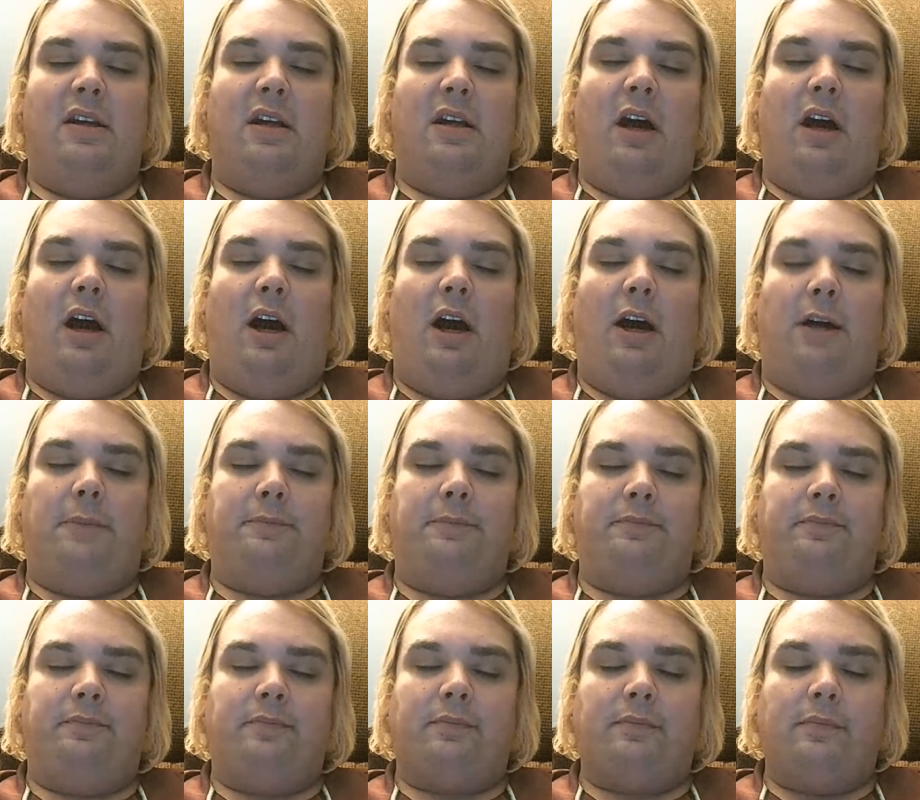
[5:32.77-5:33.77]
Um,
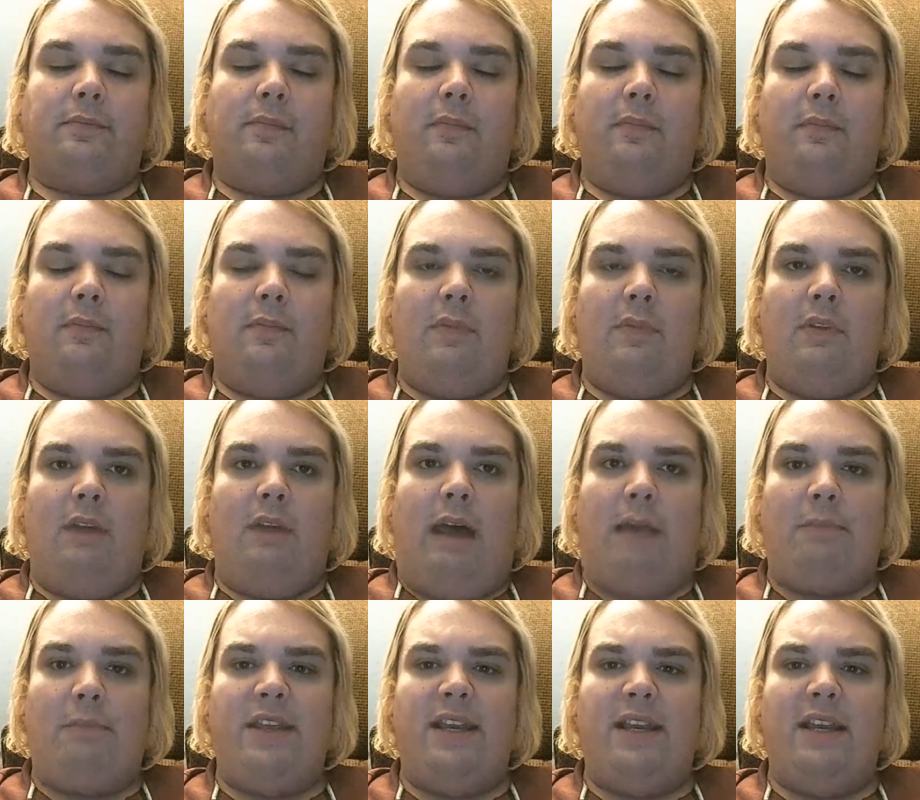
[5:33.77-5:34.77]
I'm
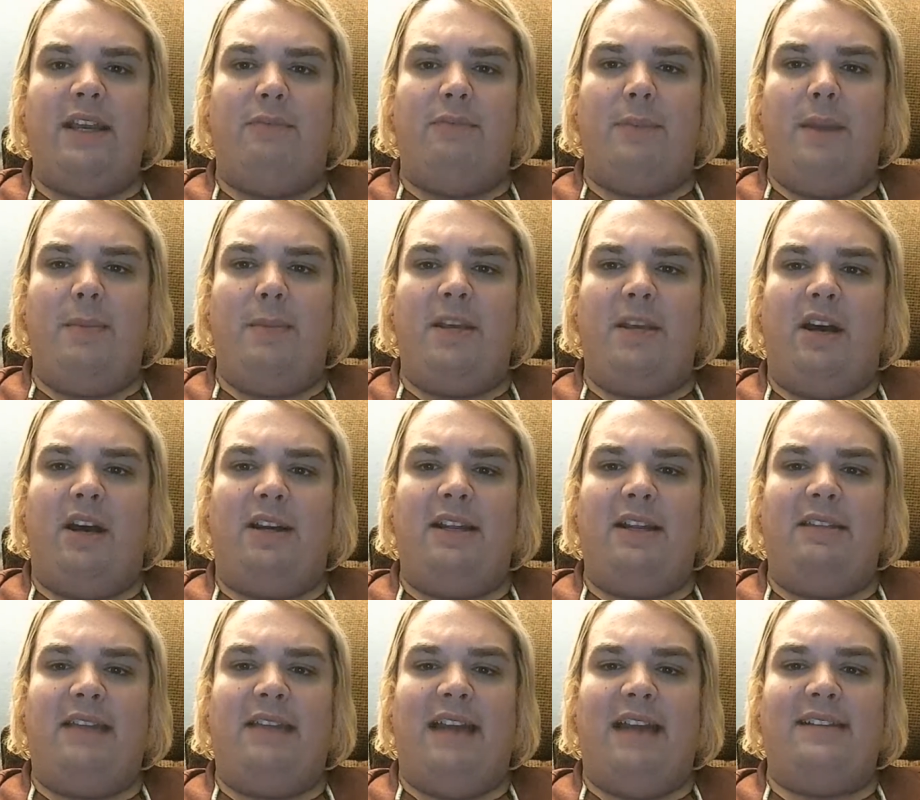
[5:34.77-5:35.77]
thinking of maybe cutting
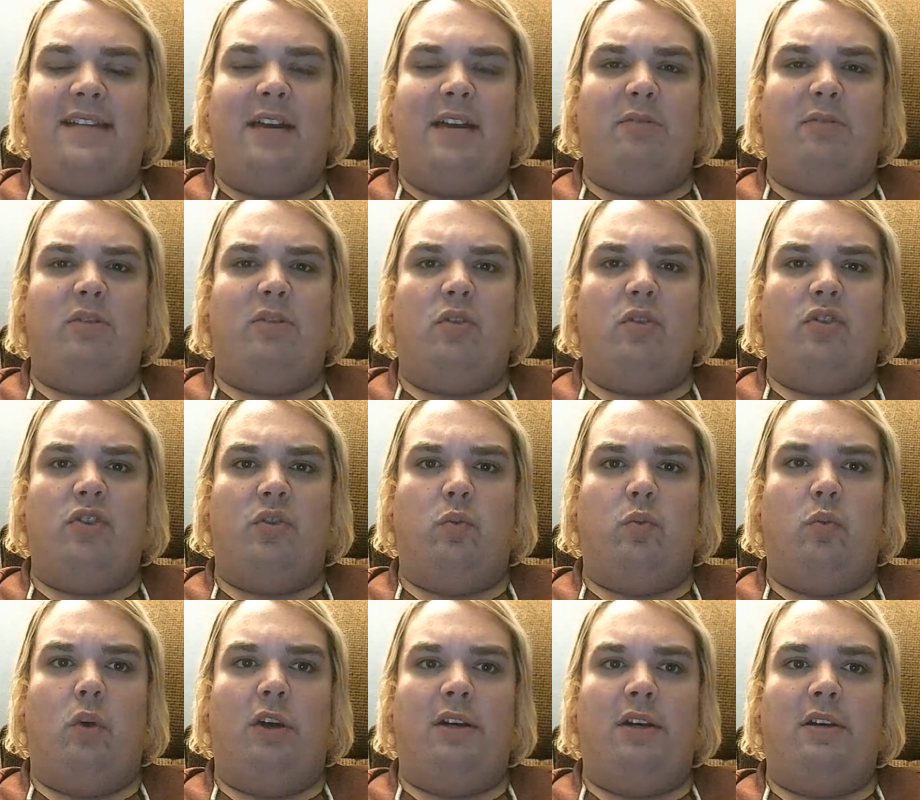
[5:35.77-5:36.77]
that down to just
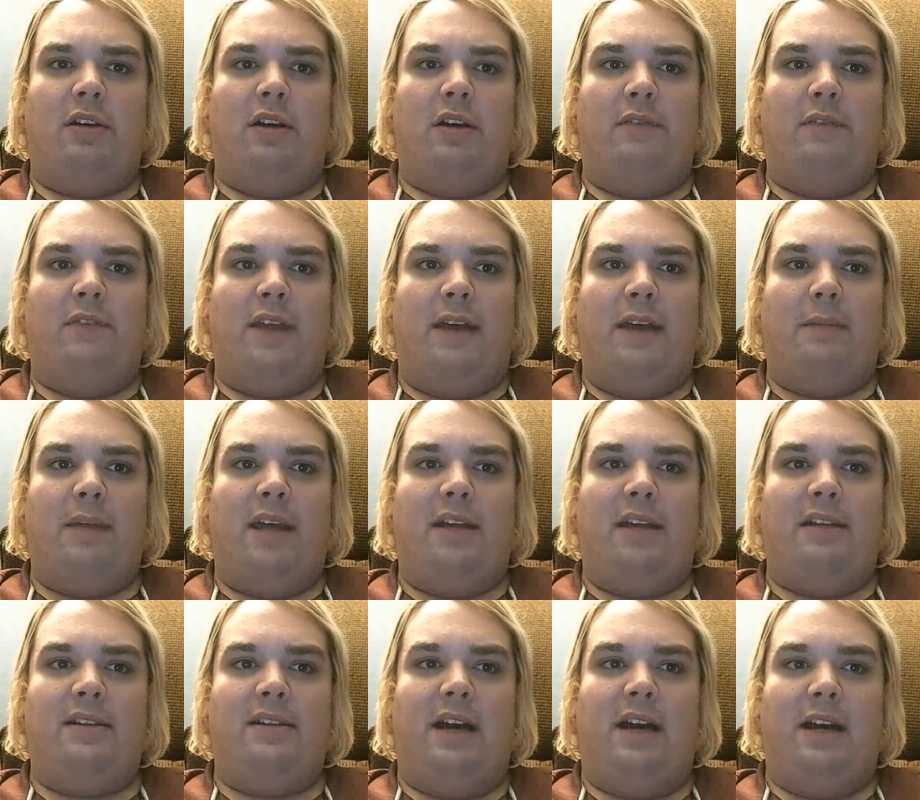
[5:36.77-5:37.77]
one of them at a
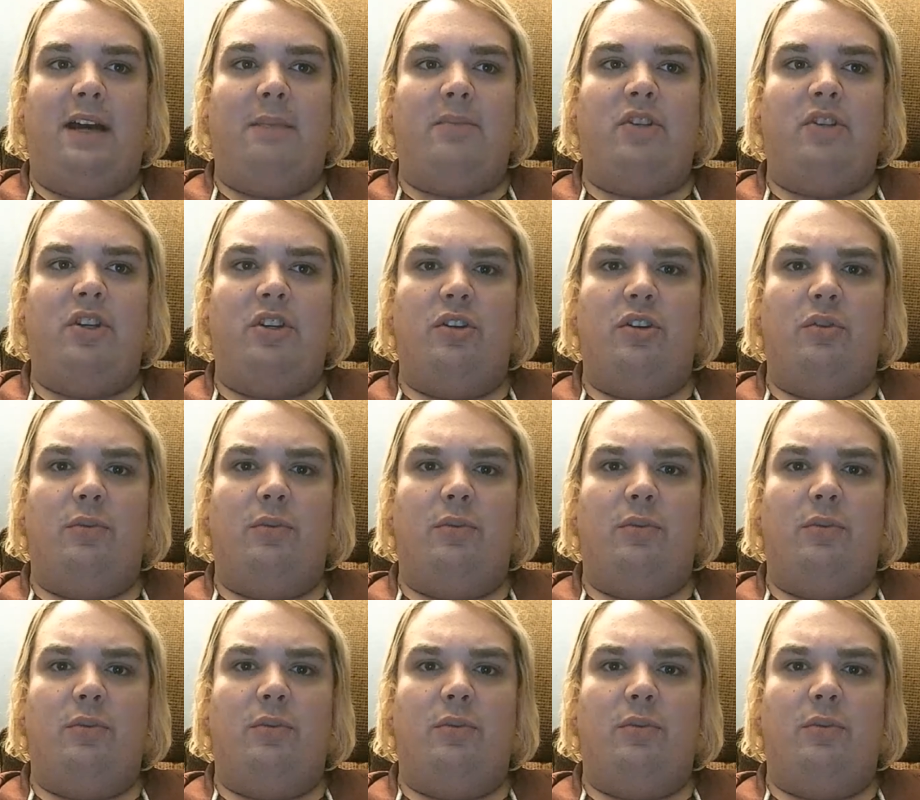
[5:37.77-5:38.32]
time, too.